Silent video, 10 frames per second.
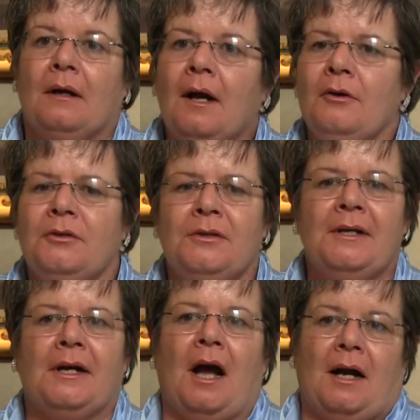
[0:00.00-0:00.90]
go to
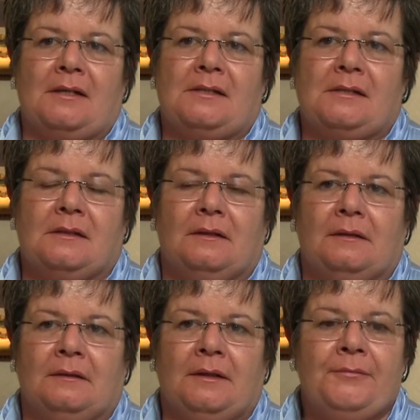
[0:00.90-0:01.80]
the guys.
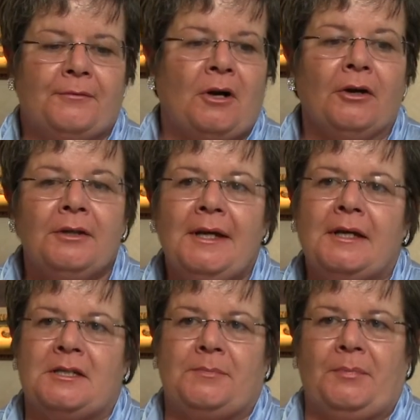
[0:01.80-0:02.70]
They've got
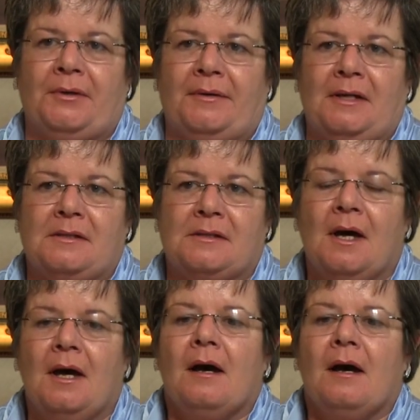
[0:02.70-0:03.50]
the experience.